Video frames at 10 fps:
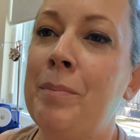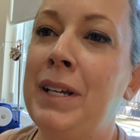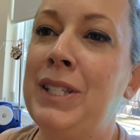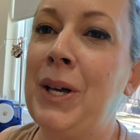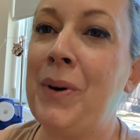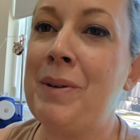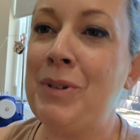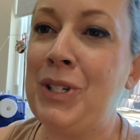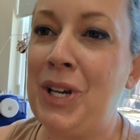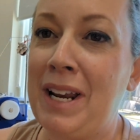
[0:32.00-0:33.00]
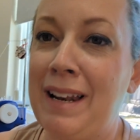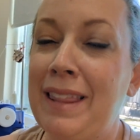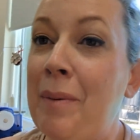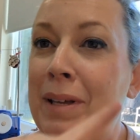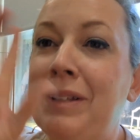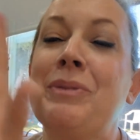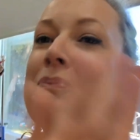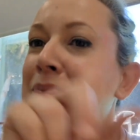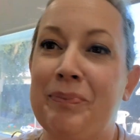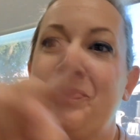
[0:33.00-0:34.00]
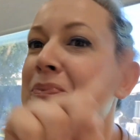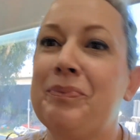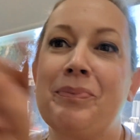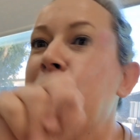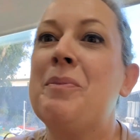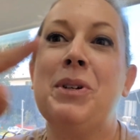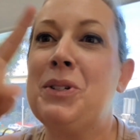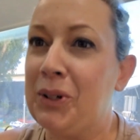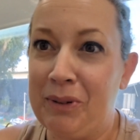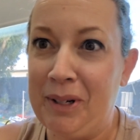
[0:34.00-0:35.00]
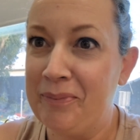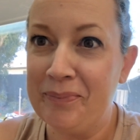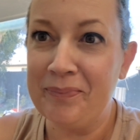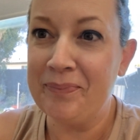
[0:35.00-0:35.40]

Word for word: my sewing machine. I'm gonna turn around.